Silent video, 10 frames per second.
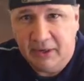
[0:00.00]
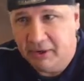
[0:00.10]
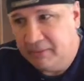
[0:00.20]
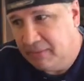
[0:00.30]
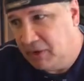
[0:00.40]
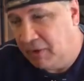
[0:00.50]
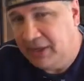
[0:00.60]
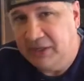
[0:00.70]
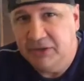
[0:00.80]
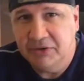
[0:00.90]
you're
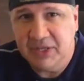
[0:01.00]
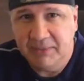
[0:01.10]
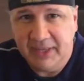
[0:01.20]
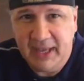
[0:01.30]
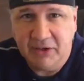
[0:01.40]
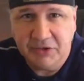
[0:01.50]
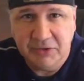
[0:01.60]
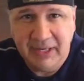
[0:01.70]
going to do something else,